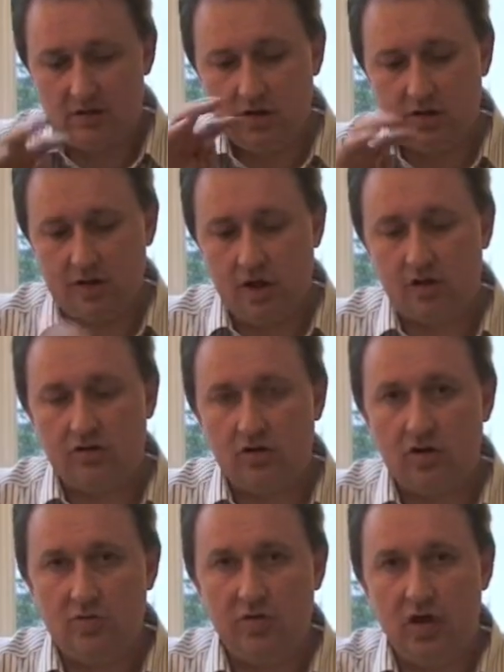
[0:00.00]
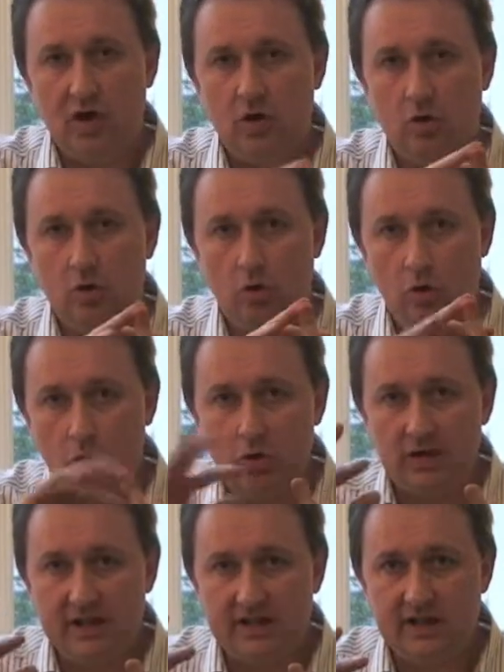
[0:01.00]
The third group
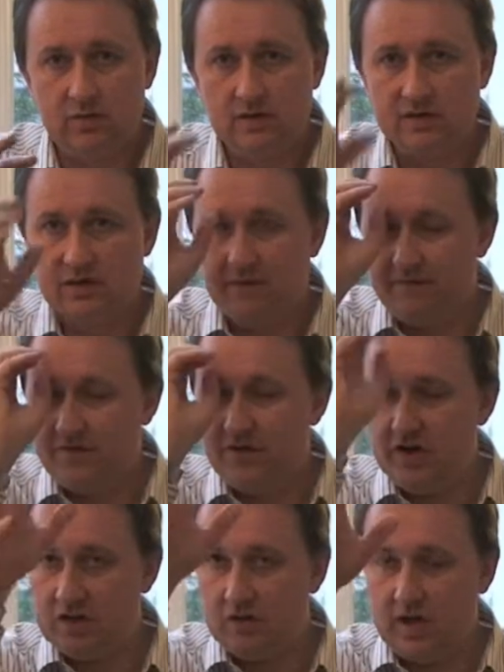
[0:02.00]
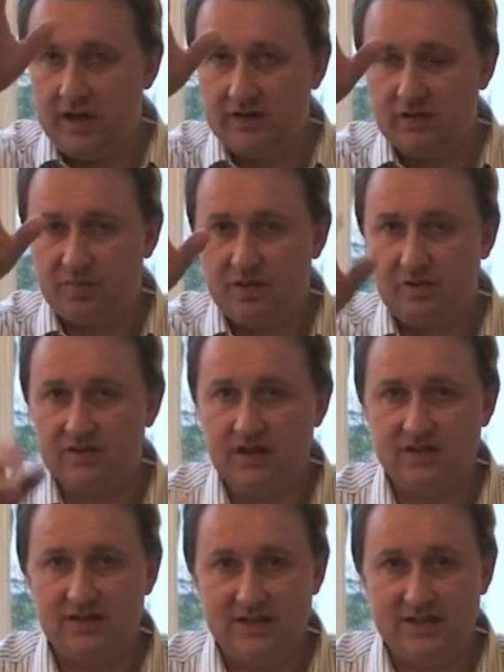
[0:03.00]
all they did was visualize the process.